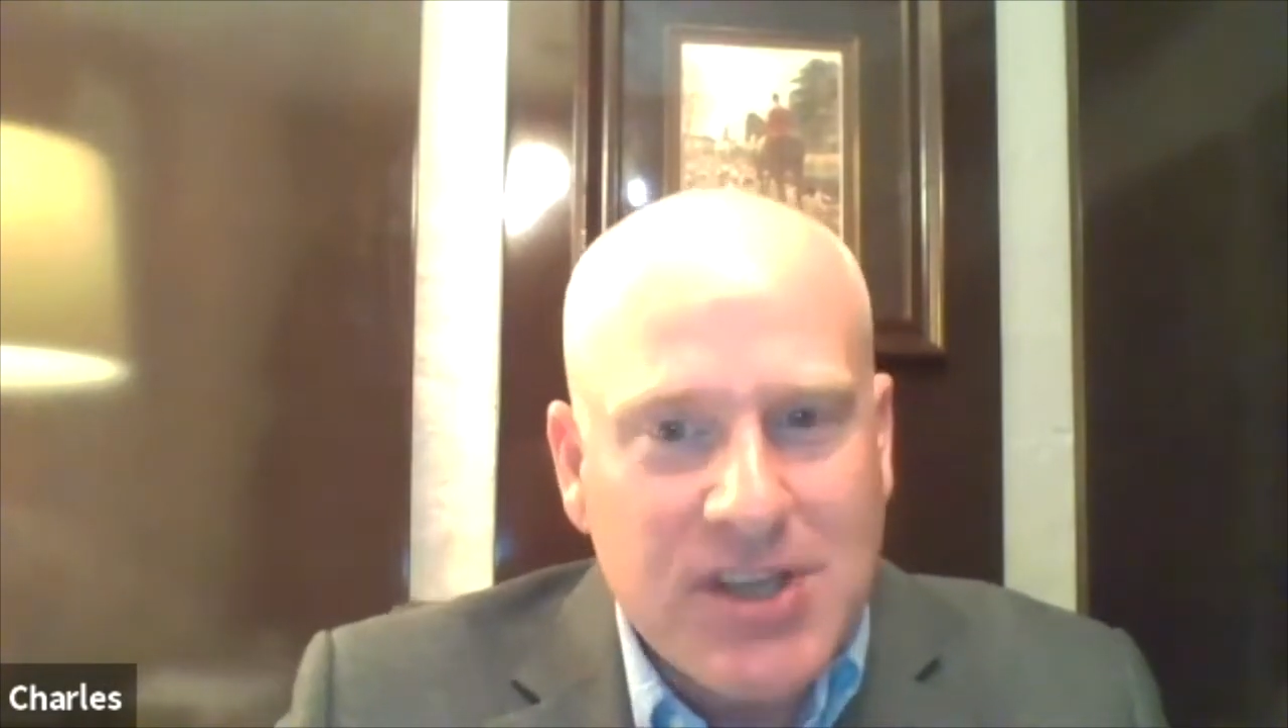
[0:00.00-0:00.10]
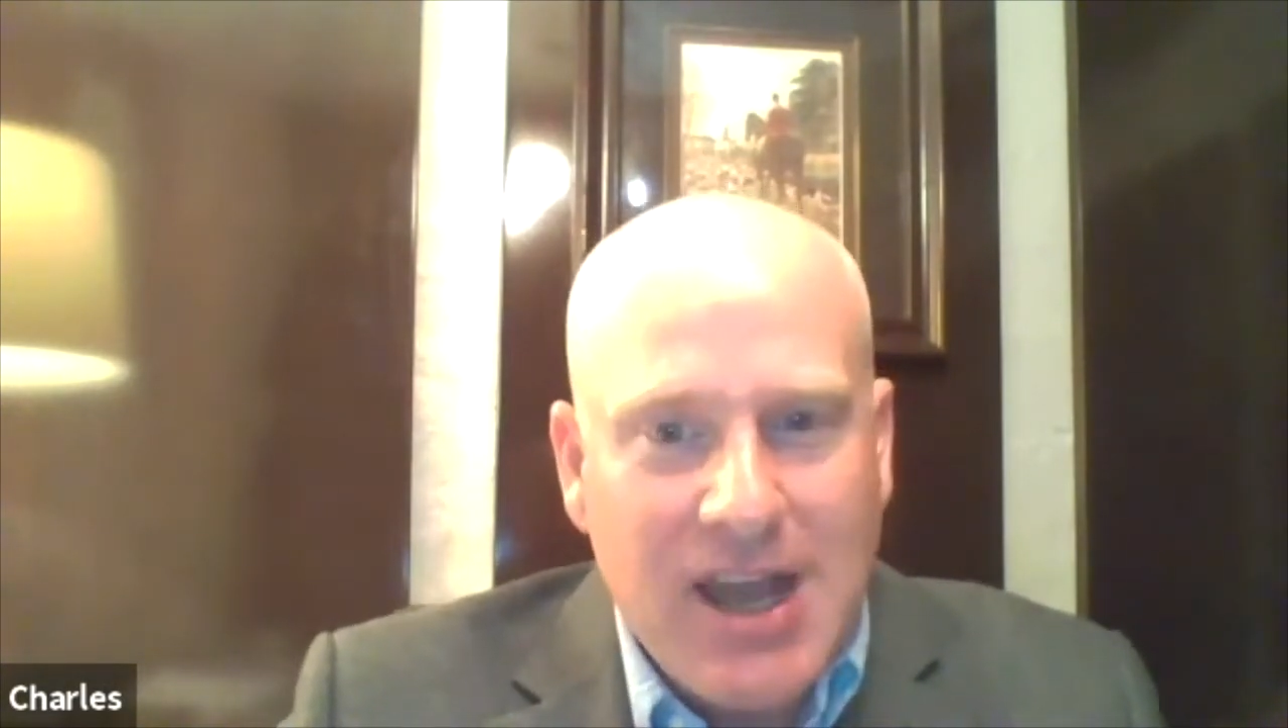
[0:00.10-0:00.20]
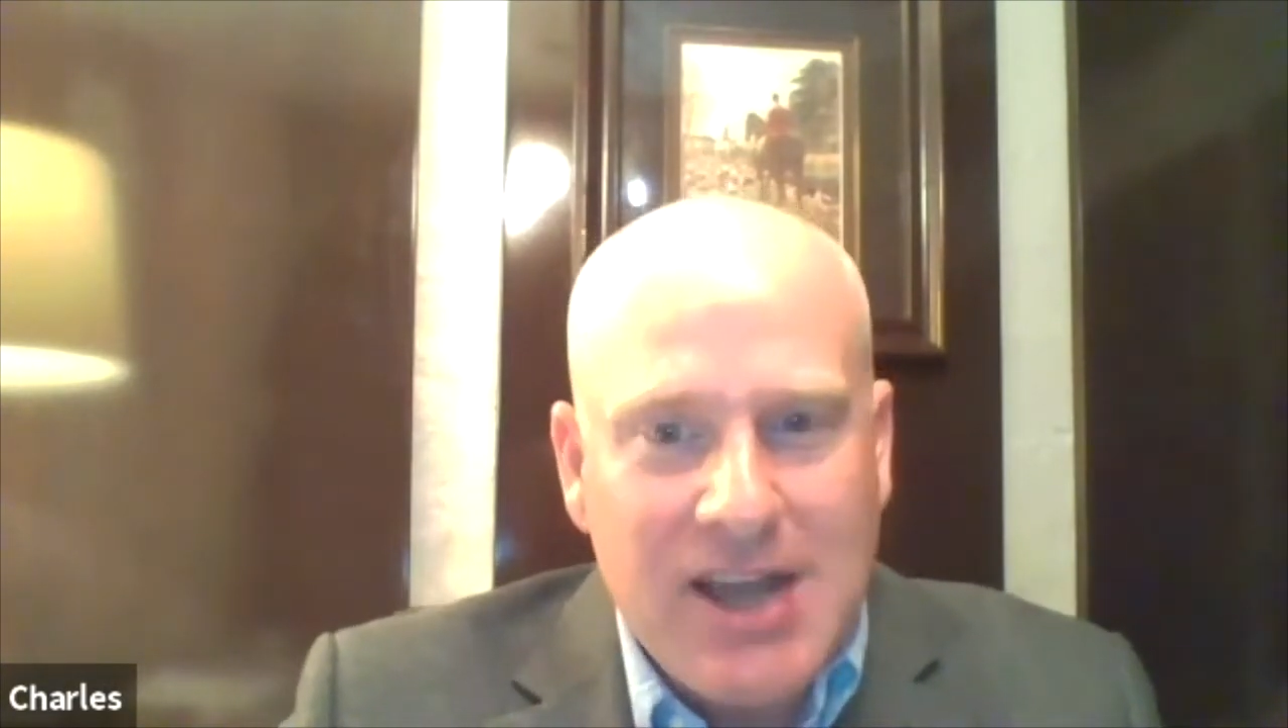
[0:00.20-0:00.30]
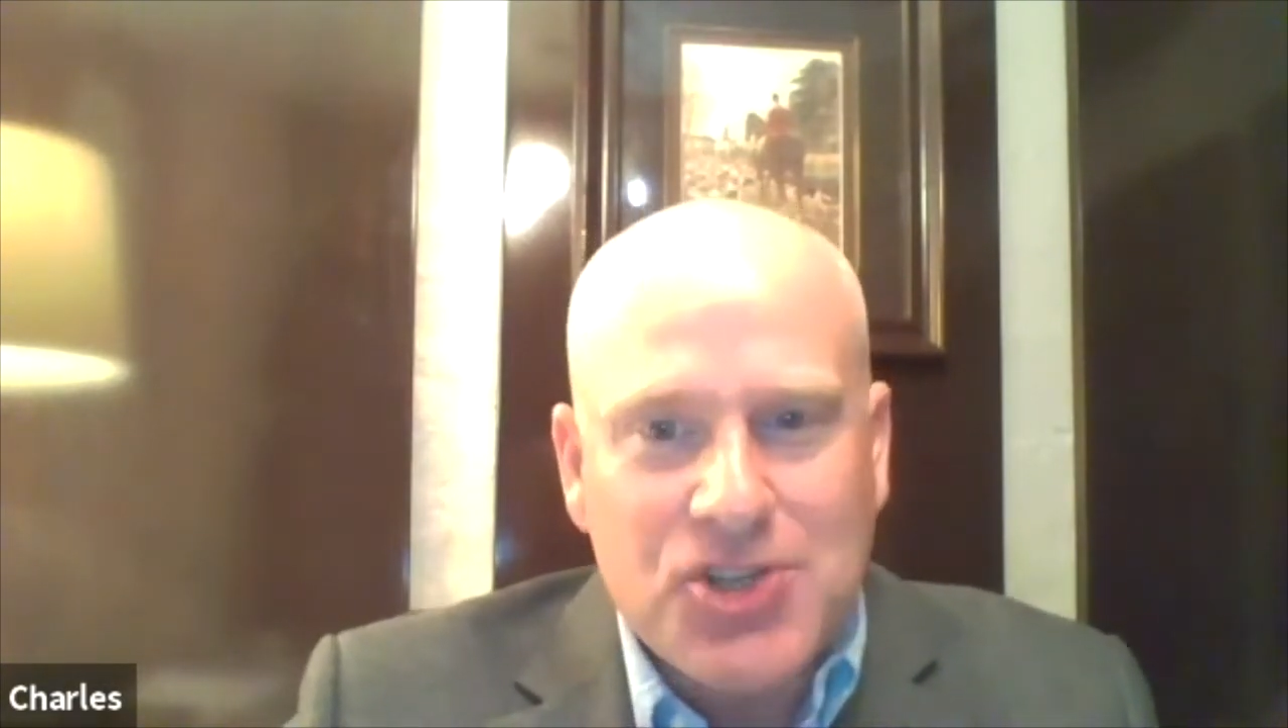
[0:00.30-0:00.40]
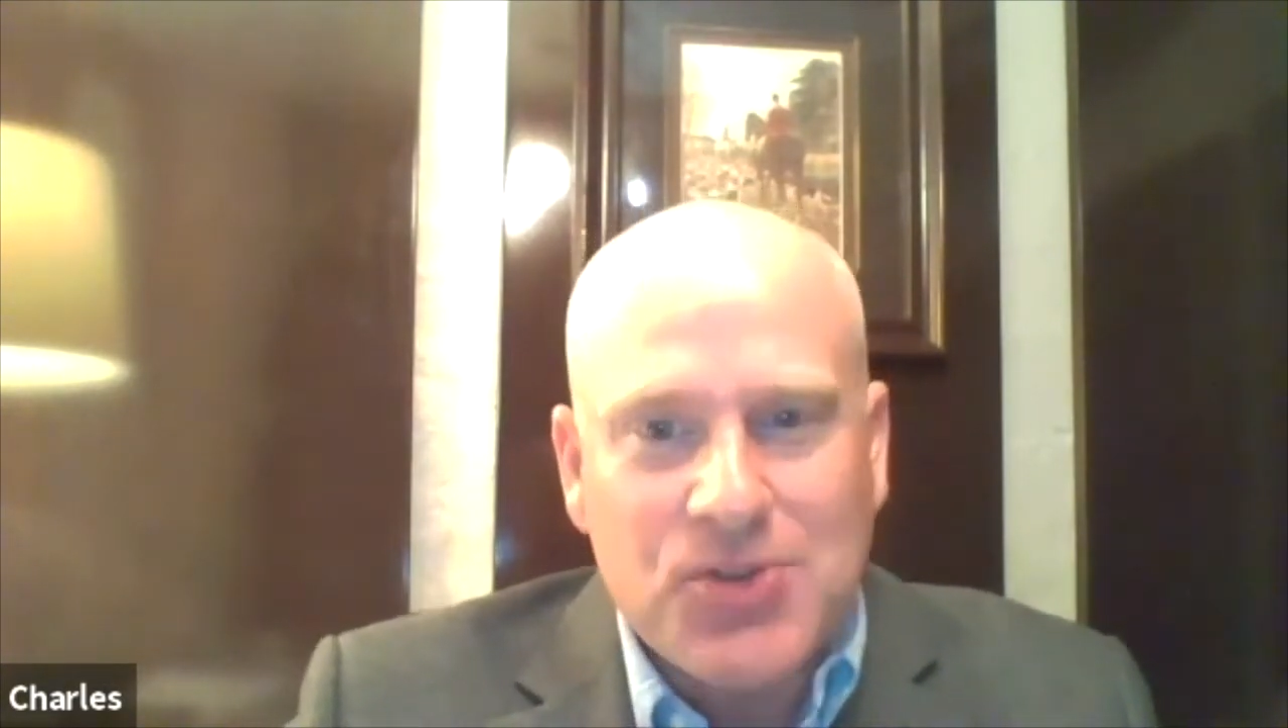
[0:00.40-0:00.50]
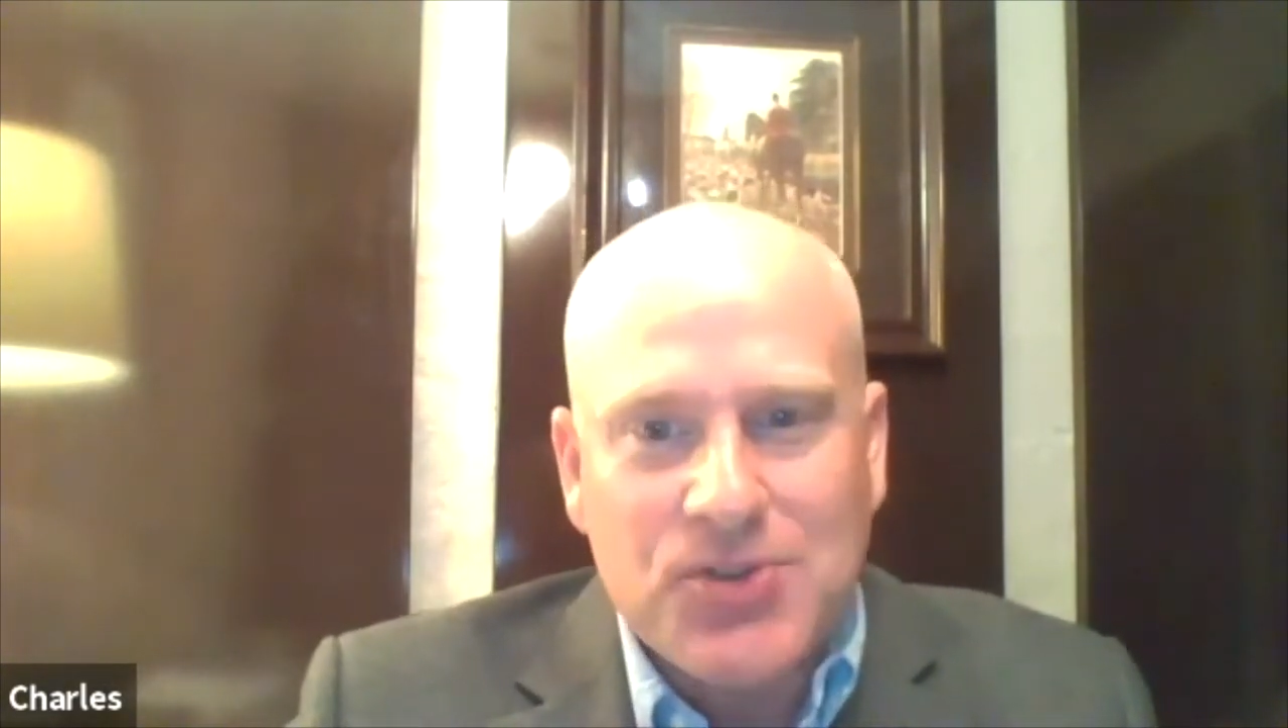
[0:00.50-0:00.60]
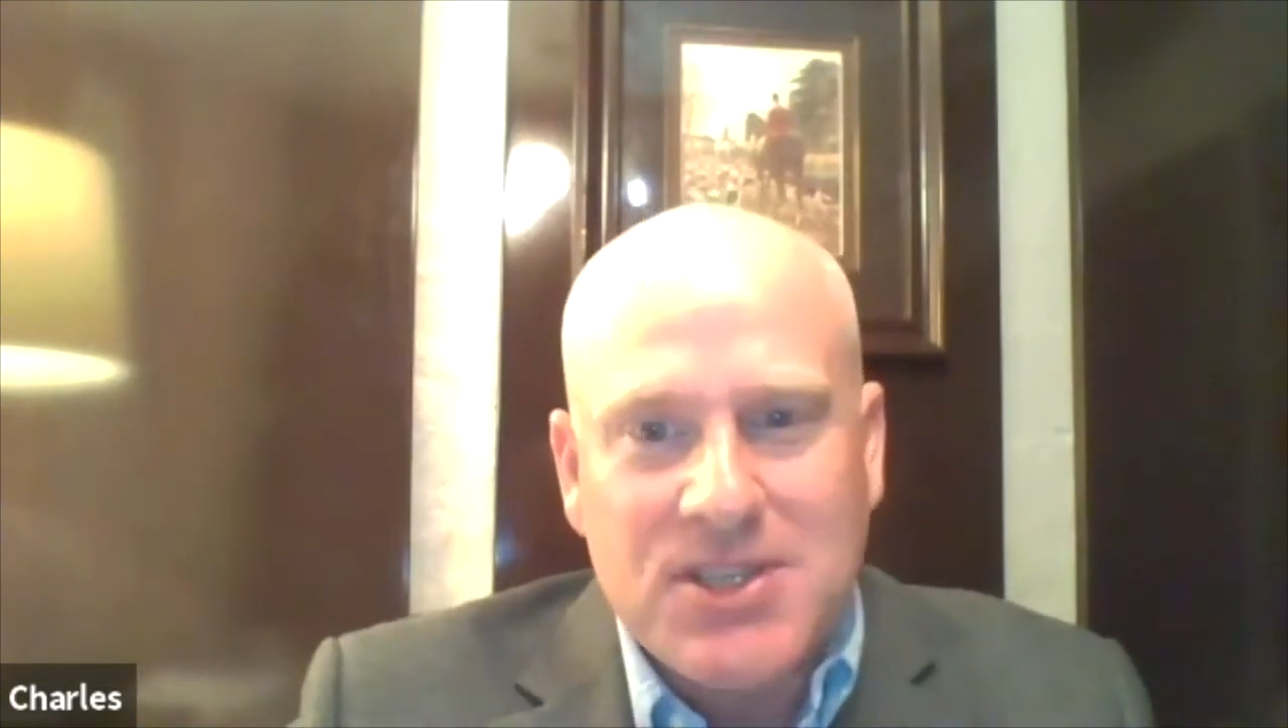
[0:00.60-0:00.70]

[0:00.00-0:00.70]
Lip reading: Theological